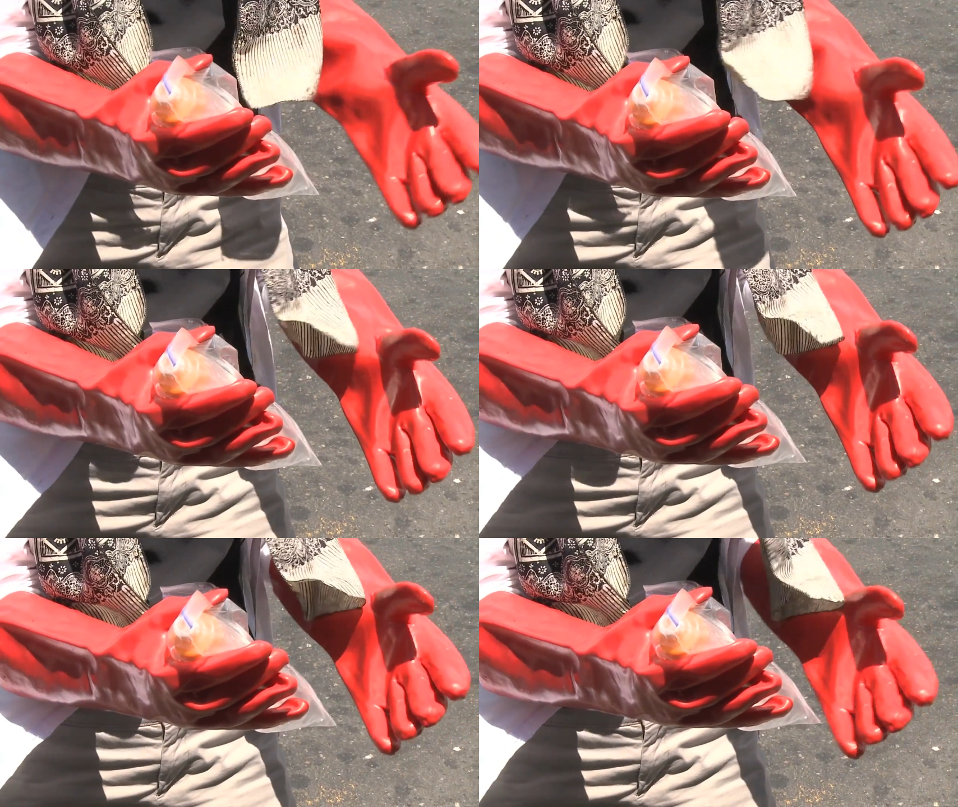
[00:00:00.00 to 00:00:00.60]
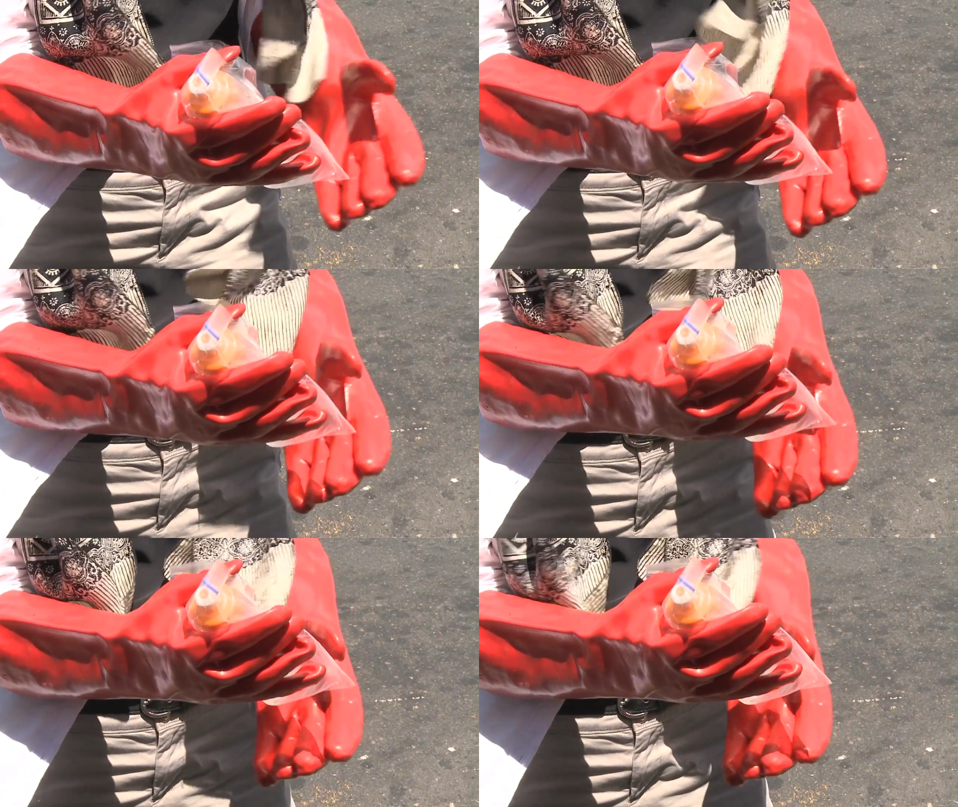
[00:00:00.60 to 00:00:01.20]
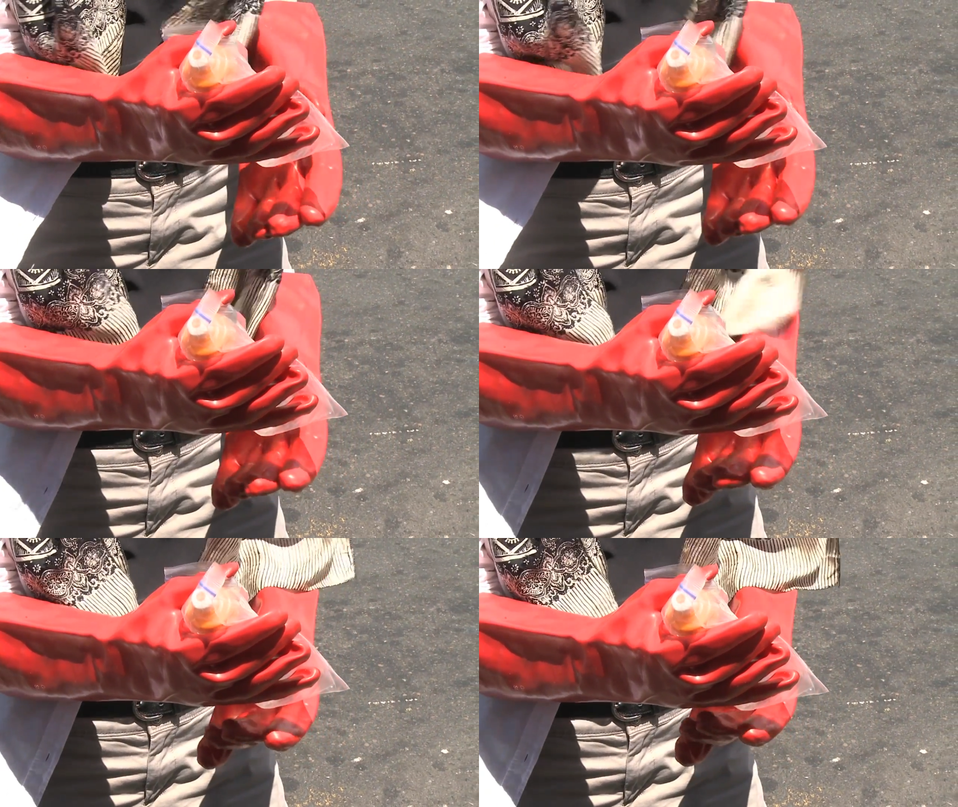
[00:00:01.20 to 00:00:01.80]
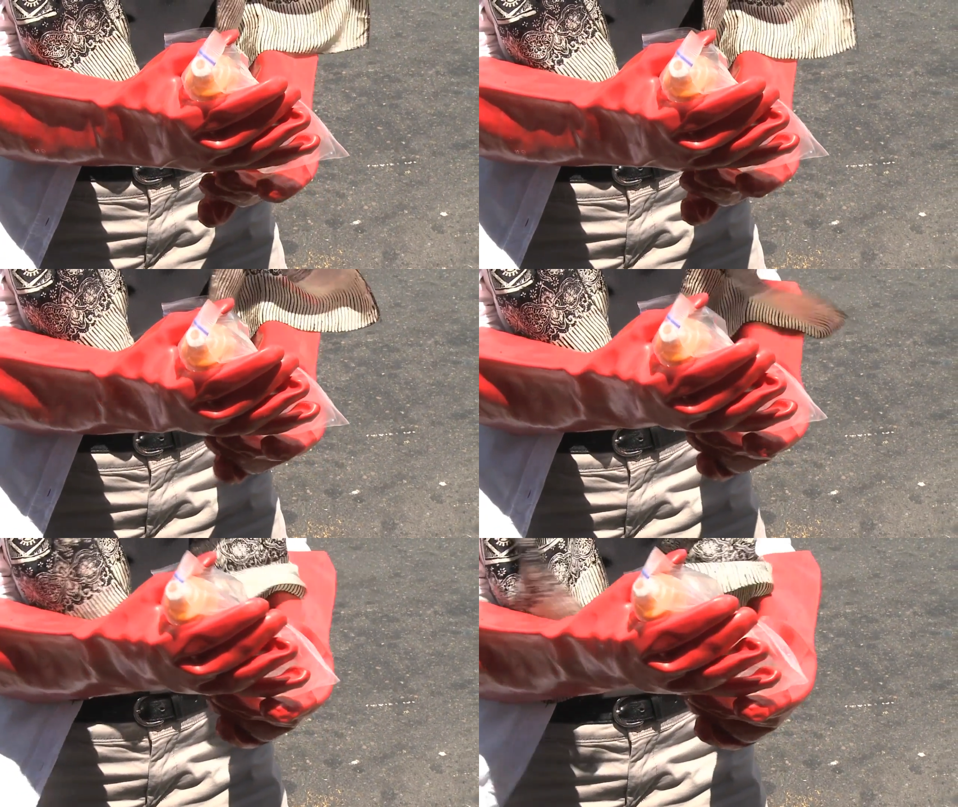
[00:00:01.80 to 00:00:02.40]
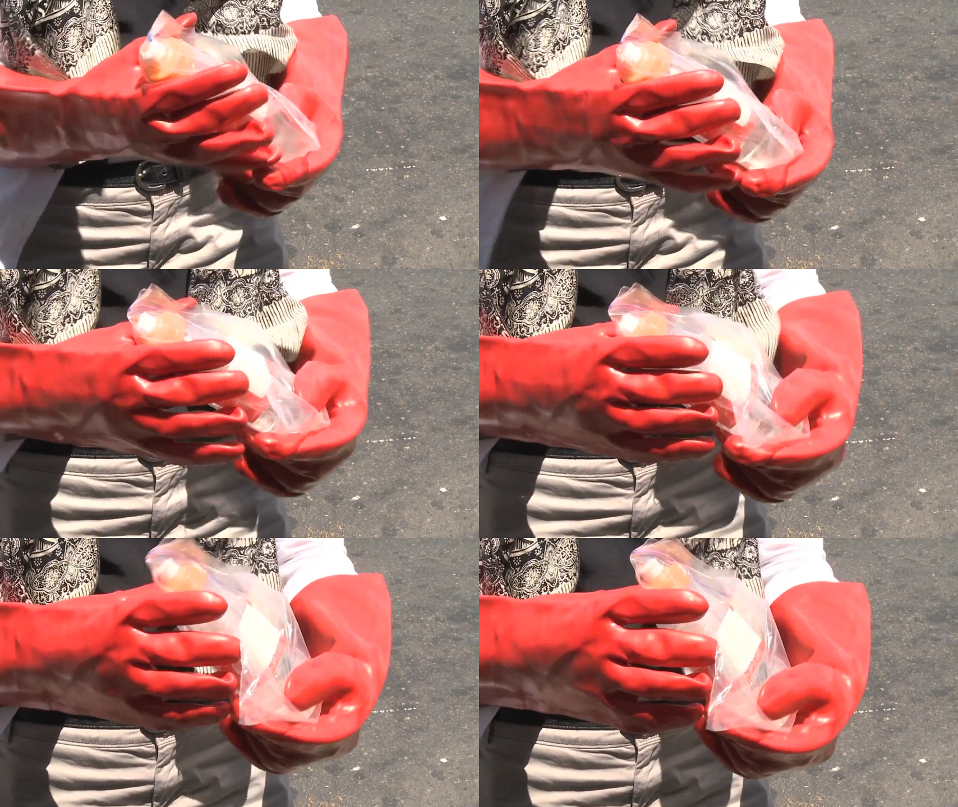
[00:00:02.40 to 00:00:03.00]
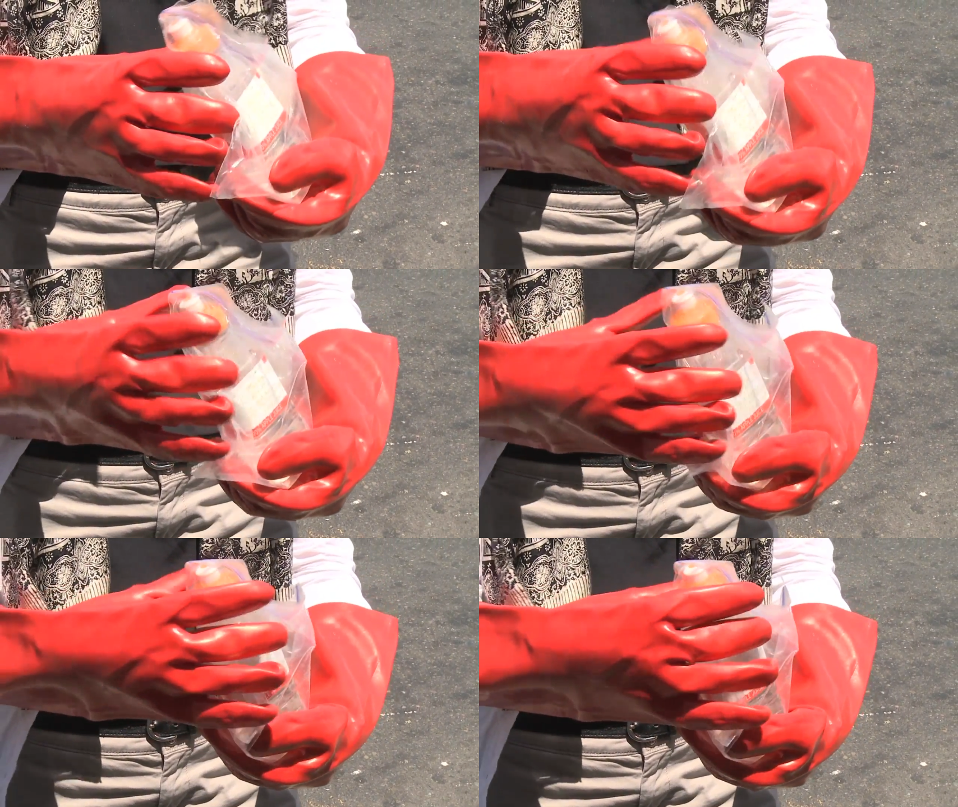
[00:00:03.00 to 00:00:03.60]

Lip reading: [unreadable: no face in view]